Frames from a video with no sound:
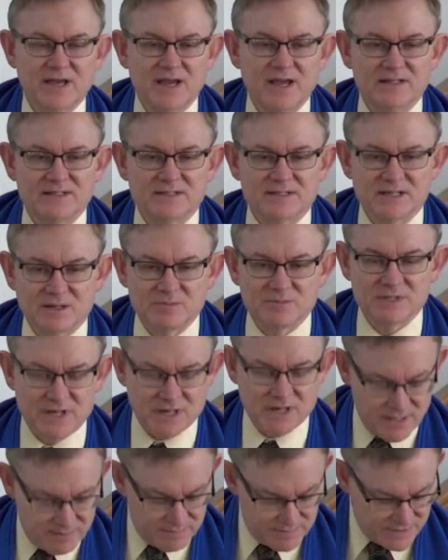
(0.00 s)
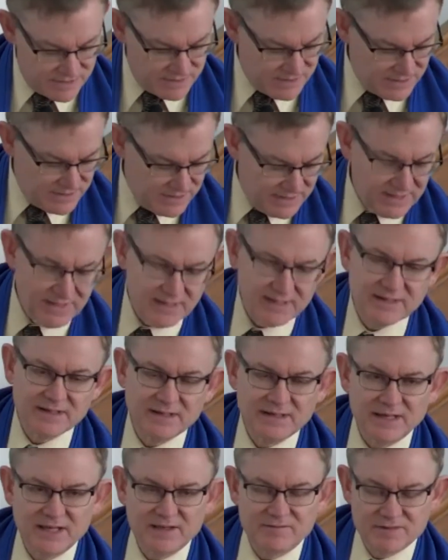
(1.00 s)
and sometimes
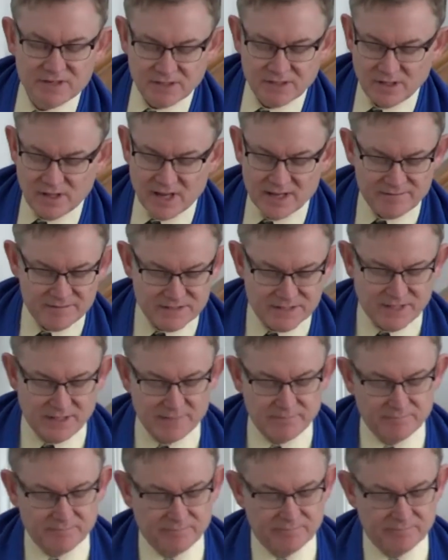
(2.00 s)
even a lifetime.